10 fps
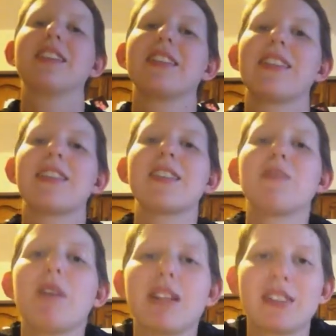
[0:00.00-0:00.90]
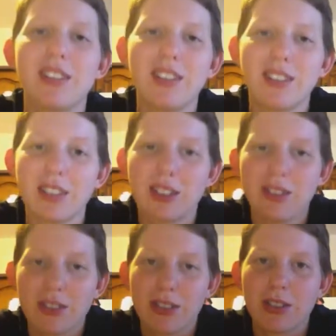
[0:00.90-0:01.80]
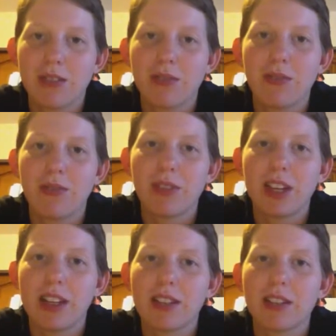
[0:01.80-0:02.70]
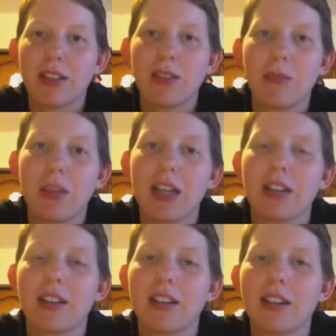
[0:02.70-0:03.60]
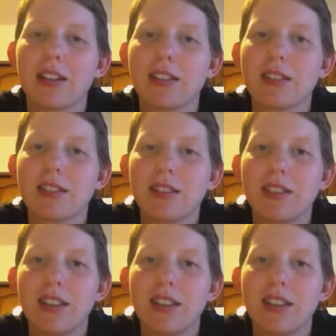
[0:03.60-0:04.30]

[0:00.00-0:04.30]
and the best thing you can do is just fake it till you make it, I guess.